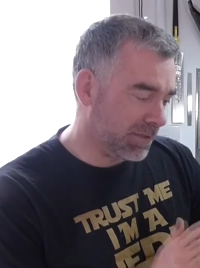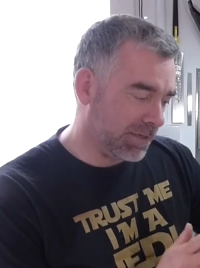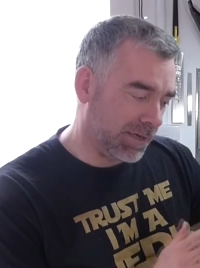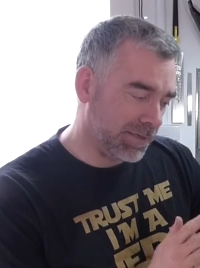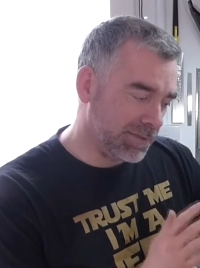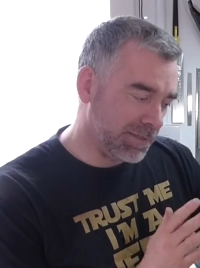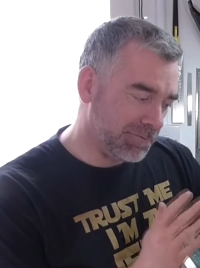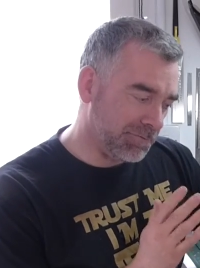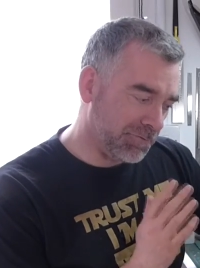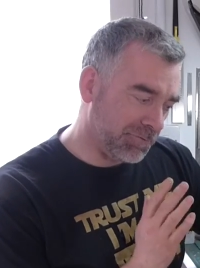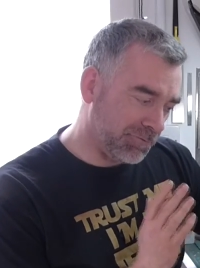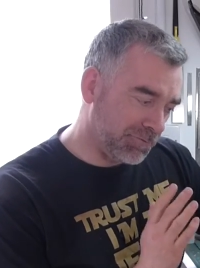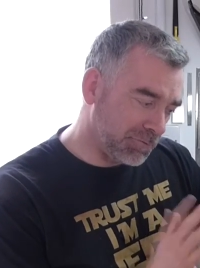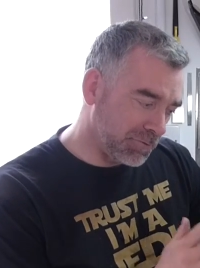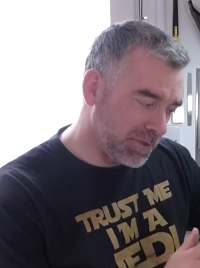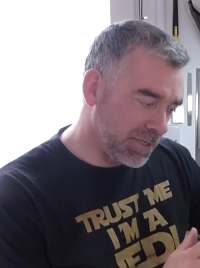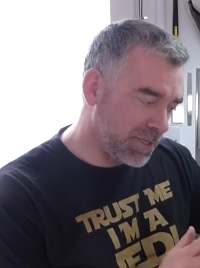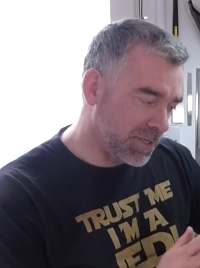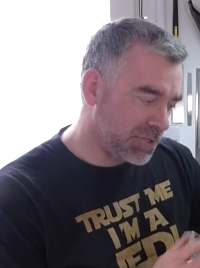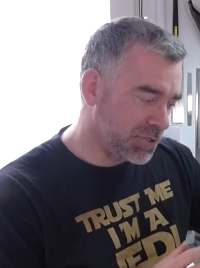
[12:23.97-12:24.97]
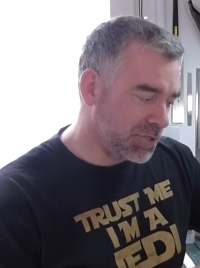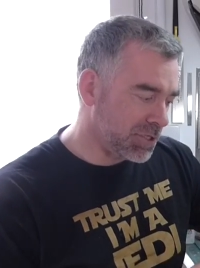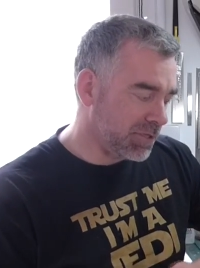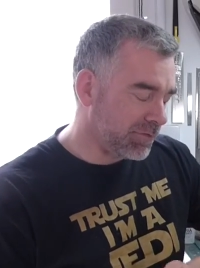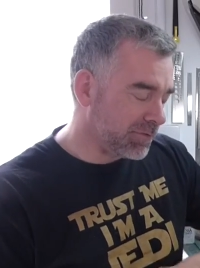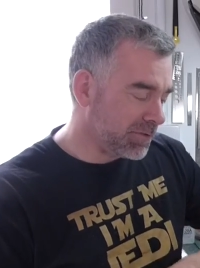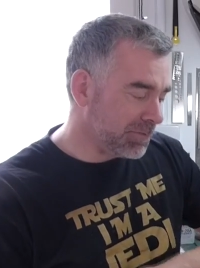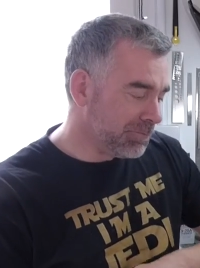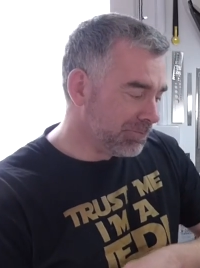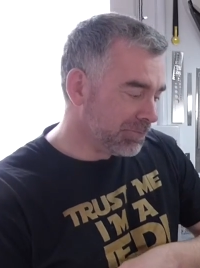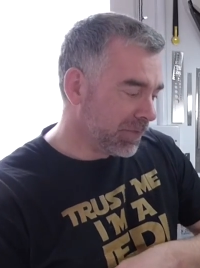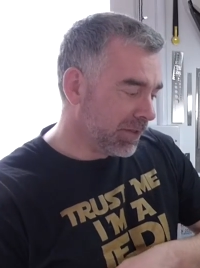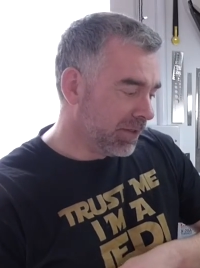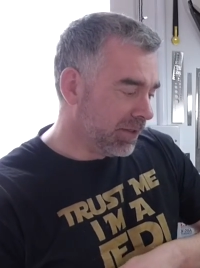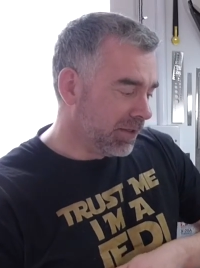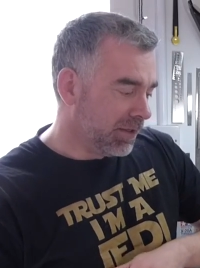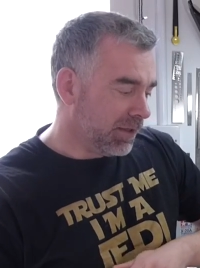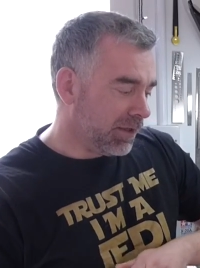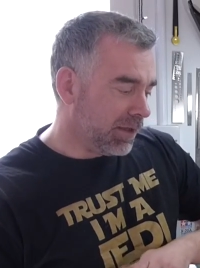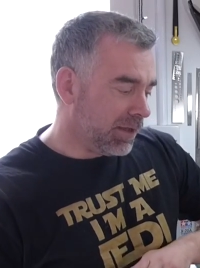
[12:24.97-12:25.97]
I didn't fully achieve it,
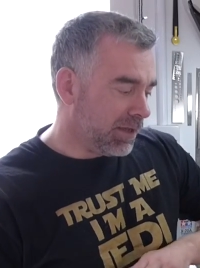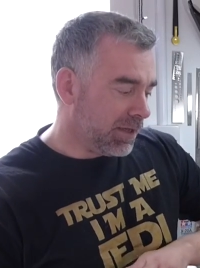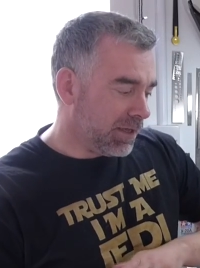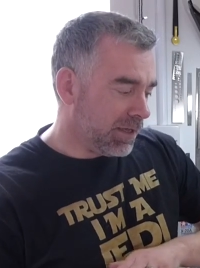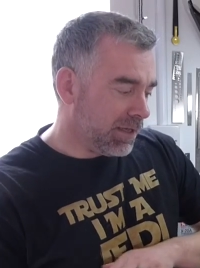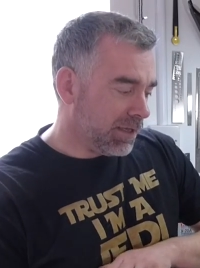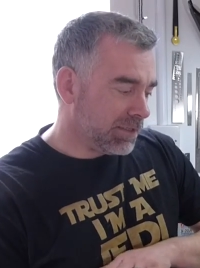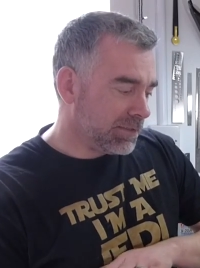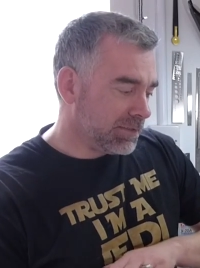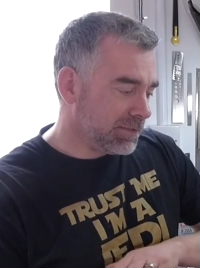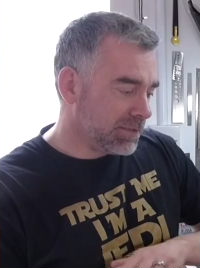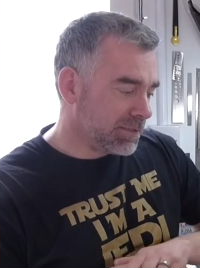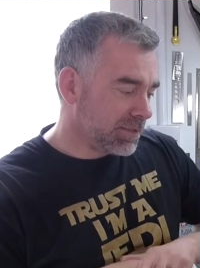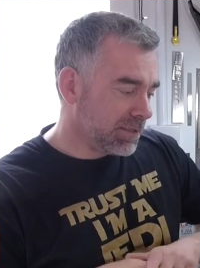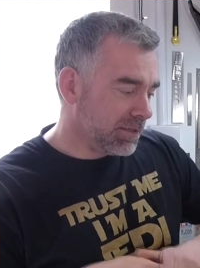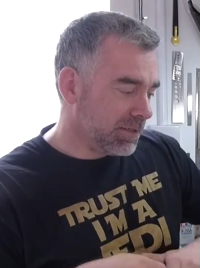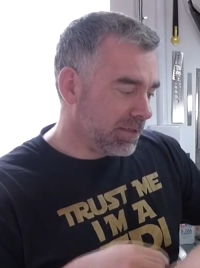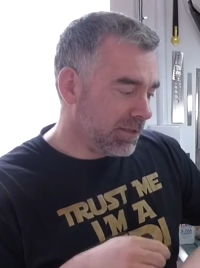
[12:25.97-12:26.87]
and